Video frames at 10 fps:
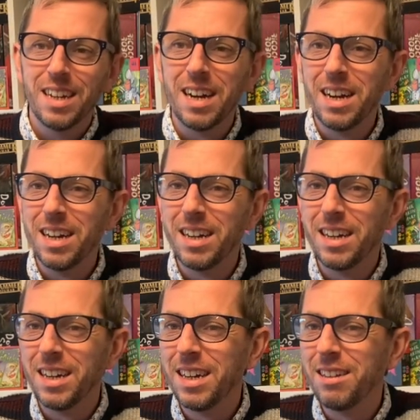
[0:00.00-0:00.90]

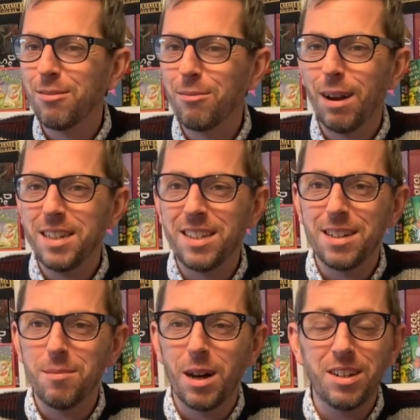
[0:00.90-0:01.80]
writing
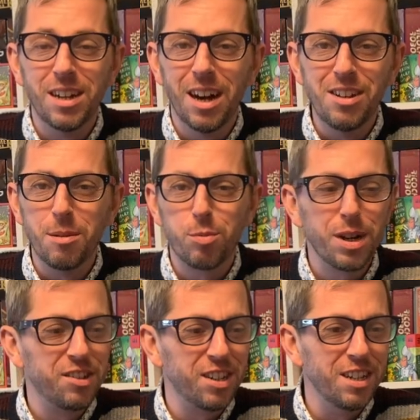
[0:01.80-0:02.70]
them under
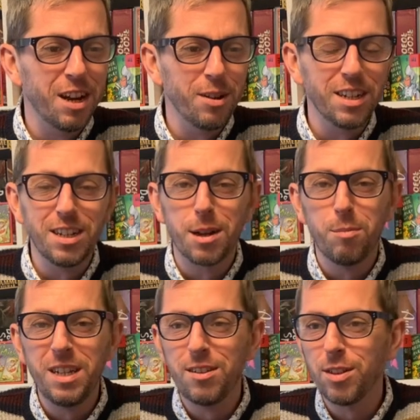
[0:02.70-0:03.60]
pressure, knowing that you're
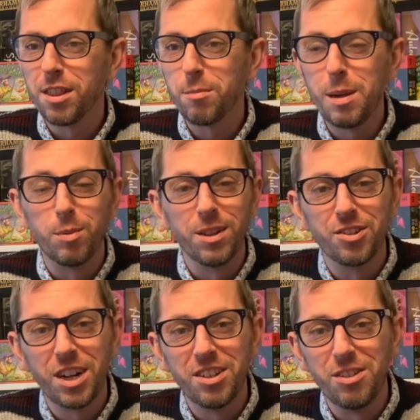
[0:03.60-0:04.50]
competing with other people and
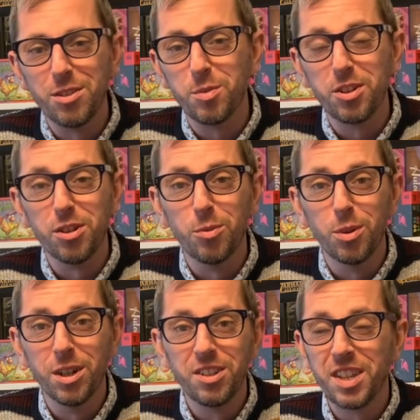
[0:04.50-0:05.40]
trying to use obscure
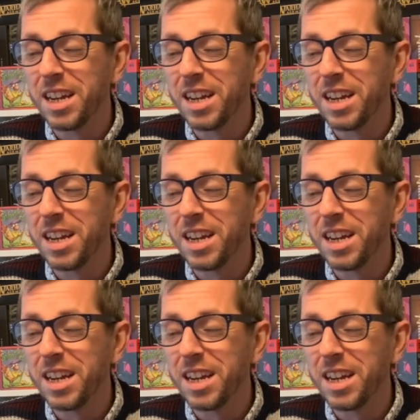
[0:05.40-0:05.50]
words.